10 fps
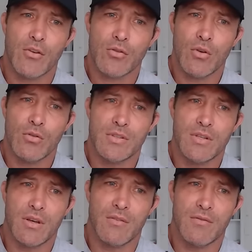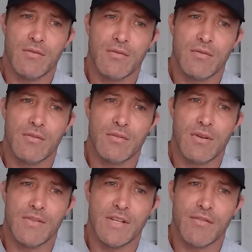don't know of
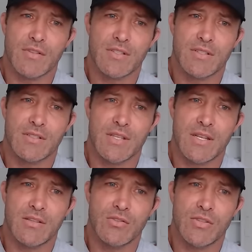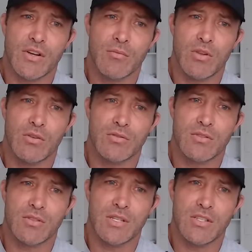the differences in deuterium
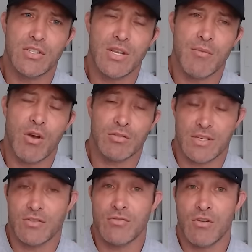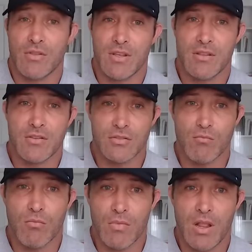loads in GMOs. I do know that there's
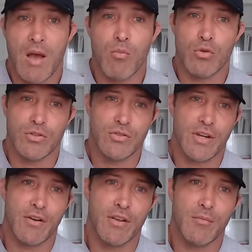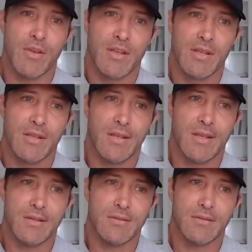a lot more deuterium
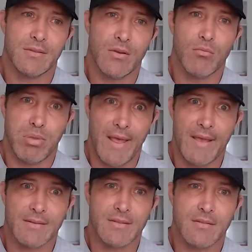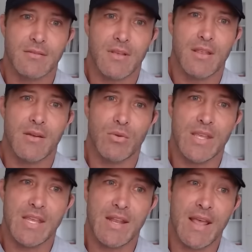in, you know, plants and that we
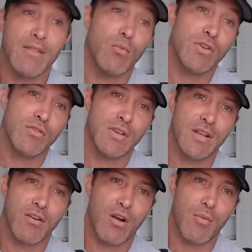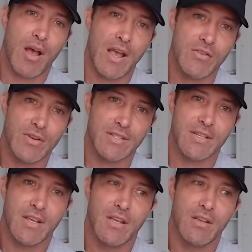eat. And when you're eating carbohydrates,
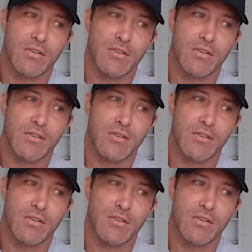